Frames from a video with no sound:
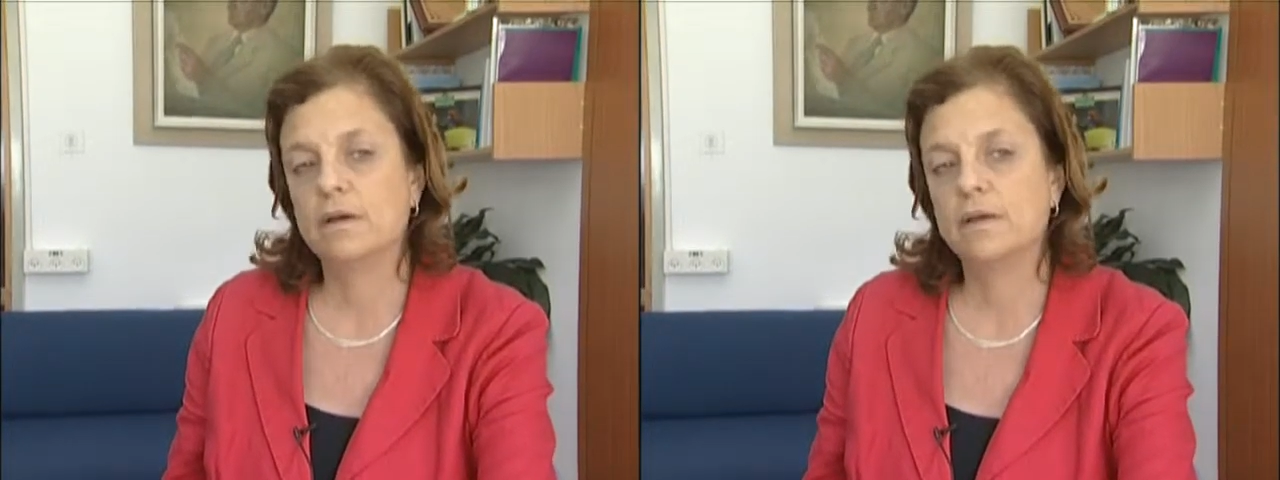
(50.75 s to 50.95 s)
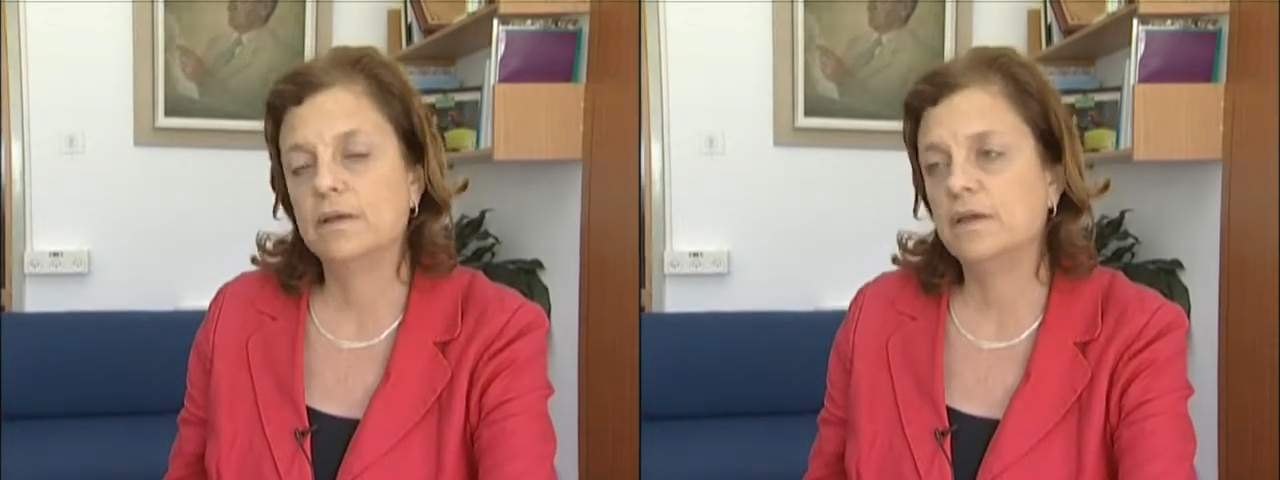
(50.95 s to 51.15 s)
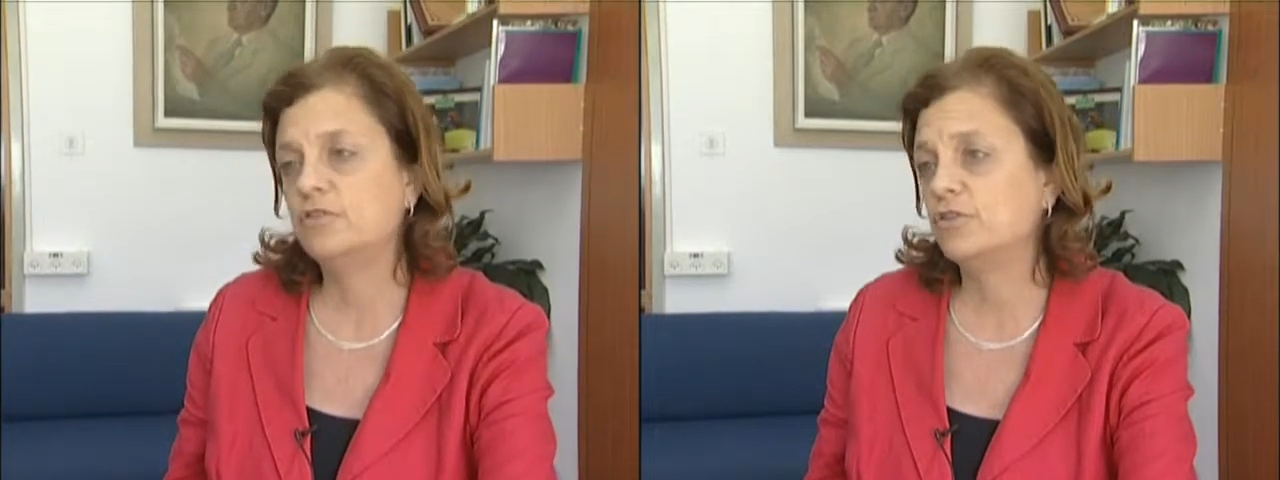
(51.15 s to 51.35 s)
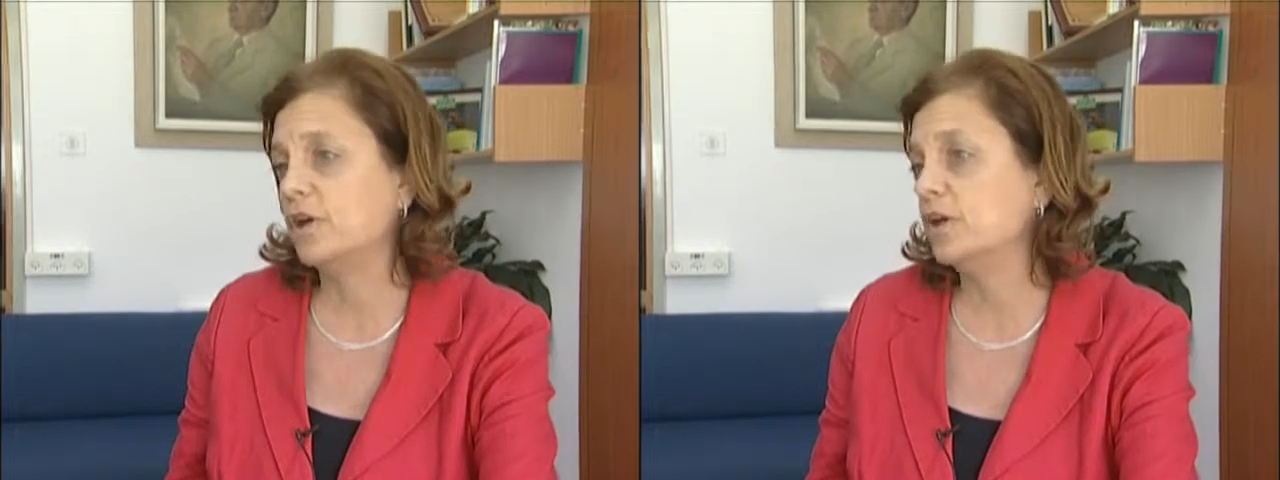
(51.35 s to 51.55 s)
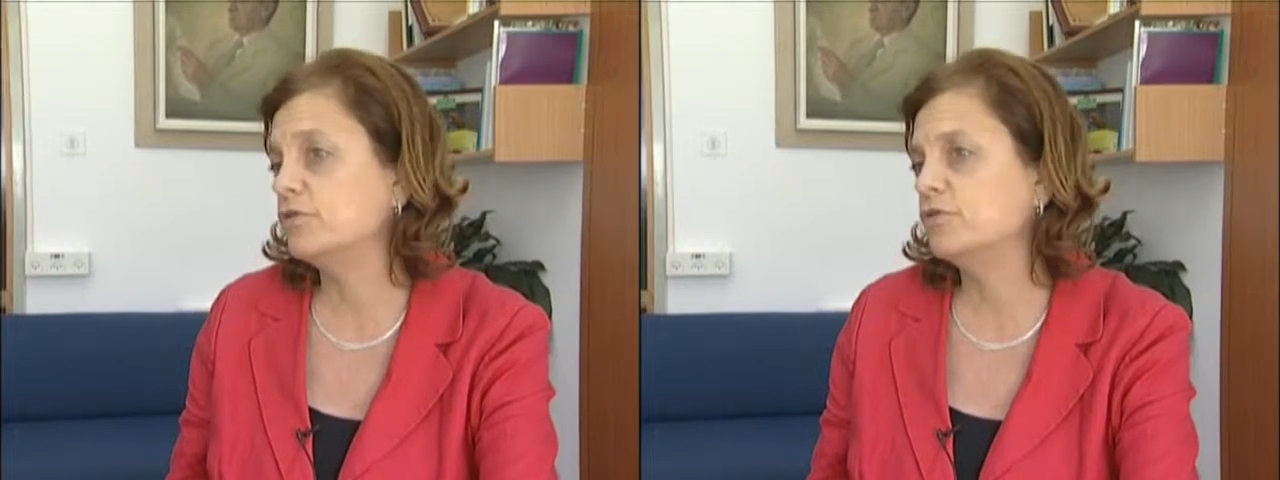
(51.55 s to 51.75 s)
In each
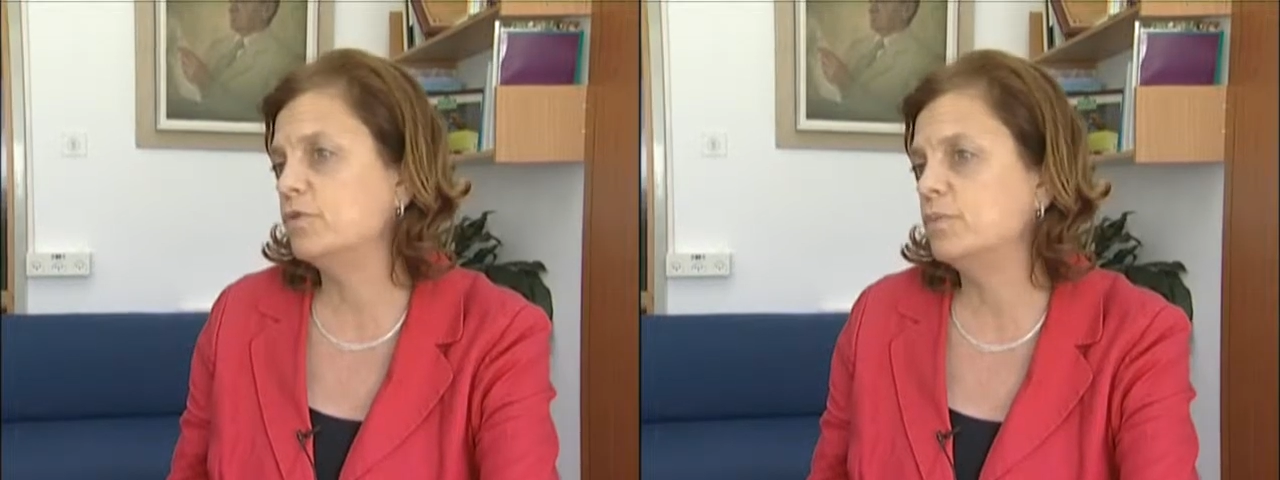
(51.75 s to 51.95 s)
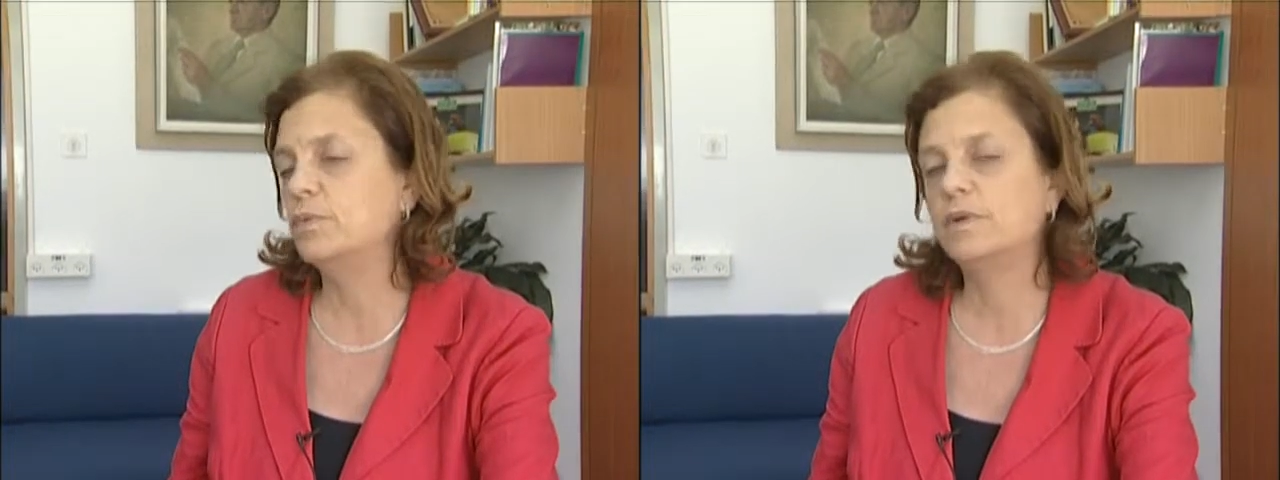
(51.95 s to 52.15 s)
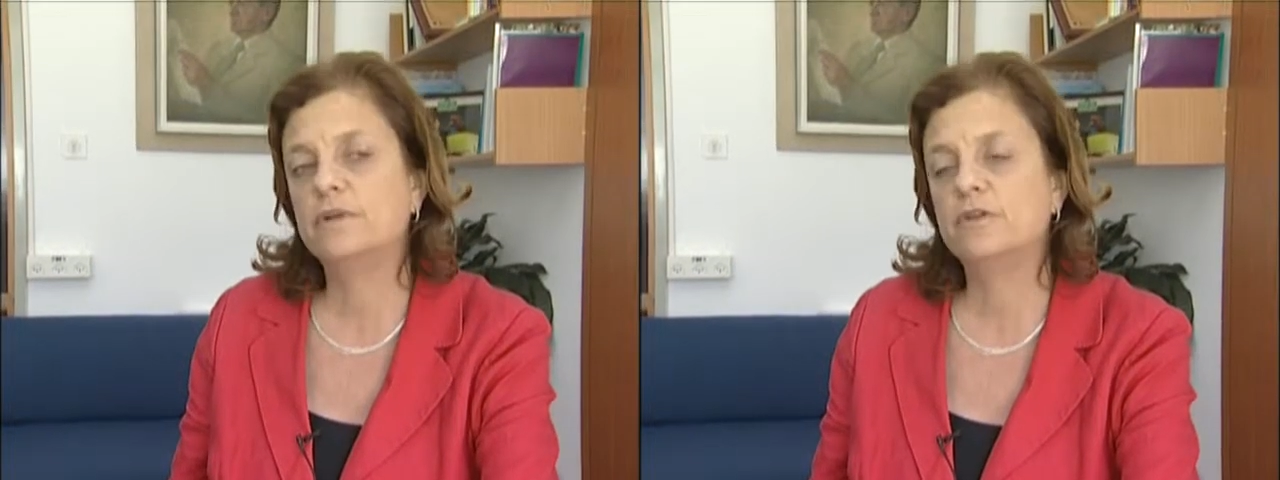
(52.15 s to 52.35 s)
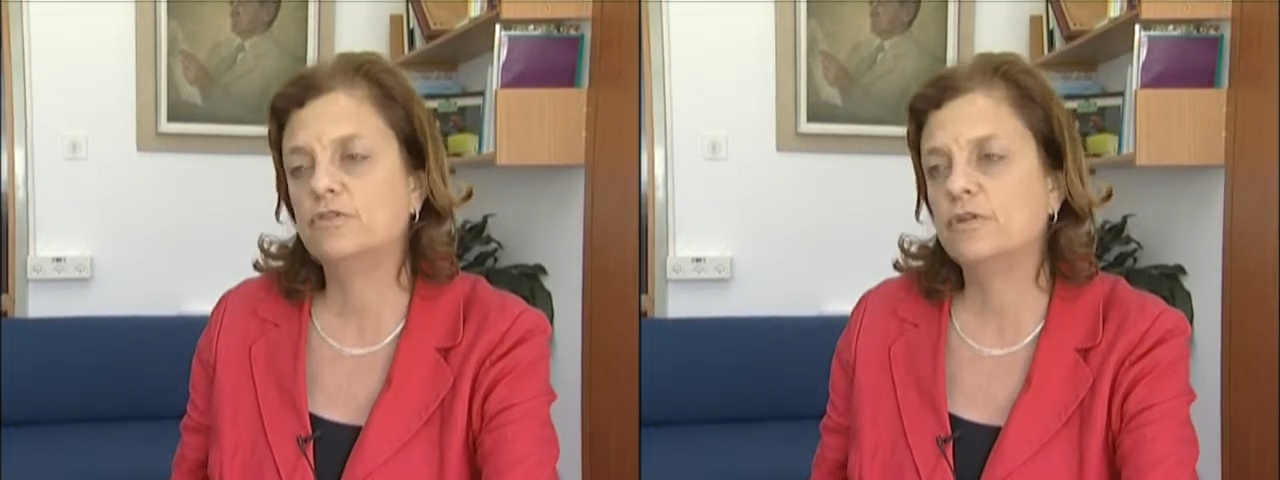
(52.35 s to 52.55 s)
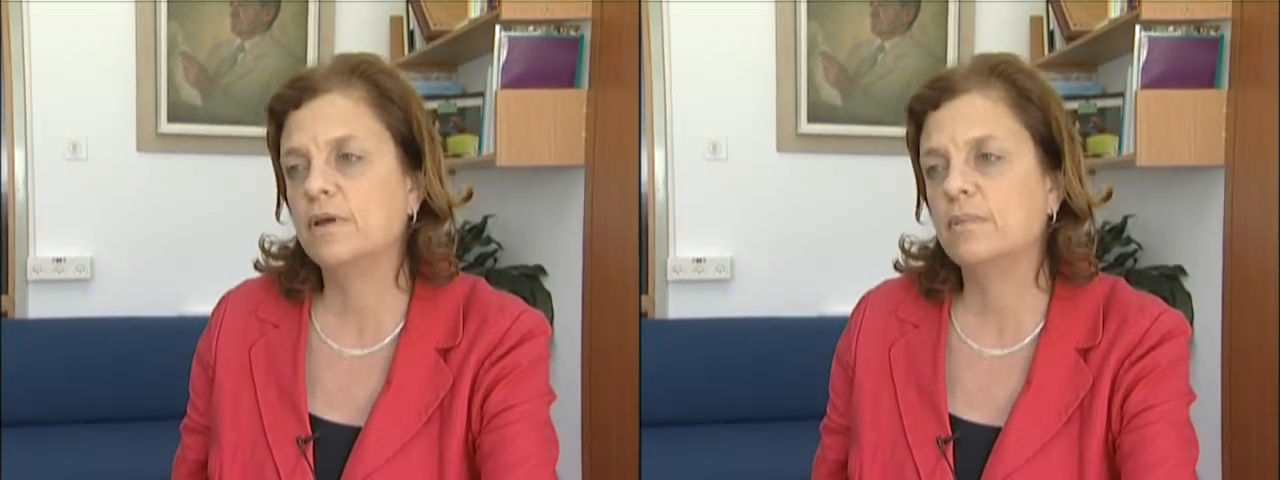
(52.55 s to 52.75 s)
age group, we
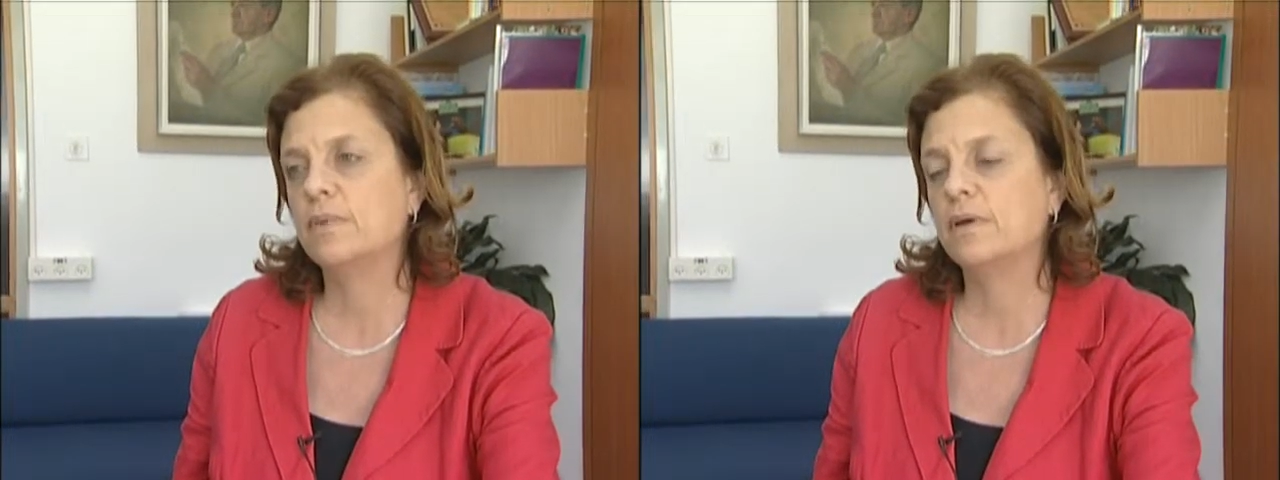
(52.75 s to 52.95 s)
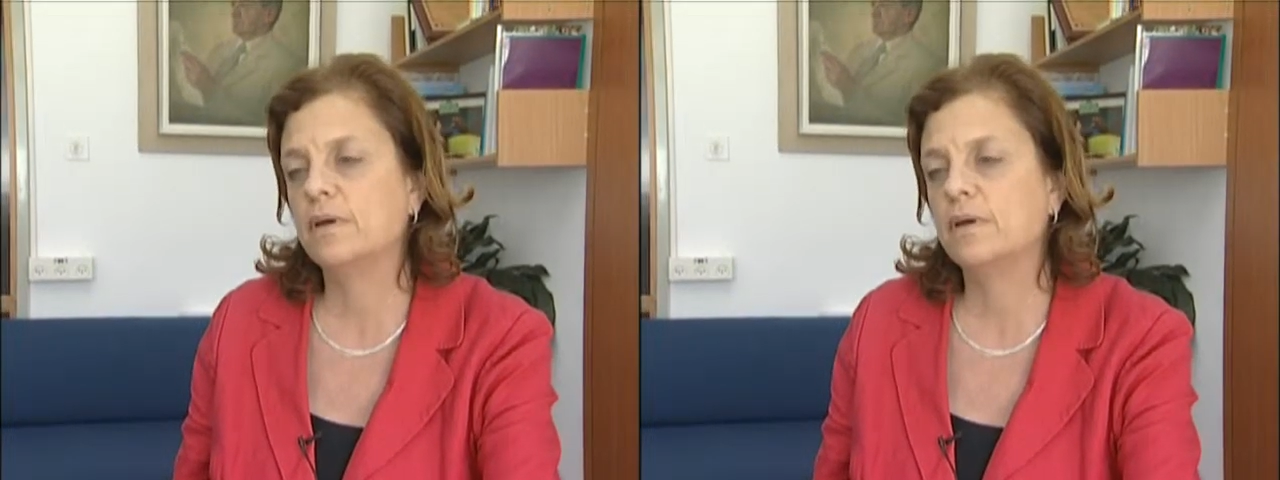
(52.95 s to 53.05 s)
teach them